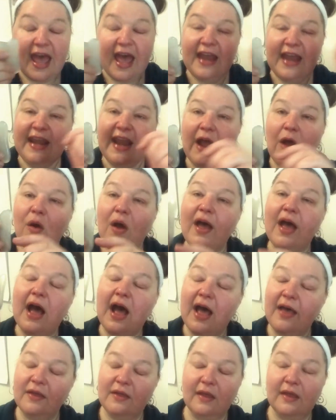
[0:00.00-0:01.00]
And now
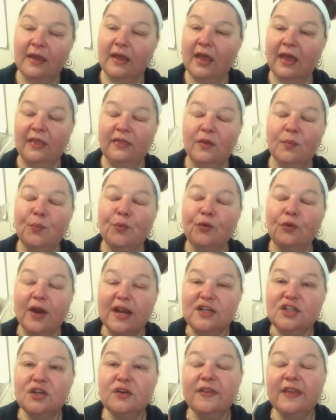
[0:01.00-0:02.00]
the
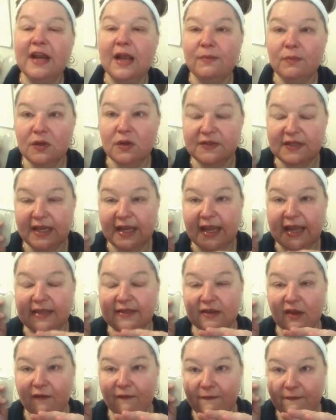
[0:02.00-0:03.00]
pressure that I'm using
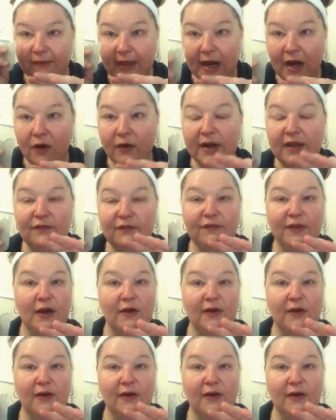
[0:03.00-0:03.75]
is very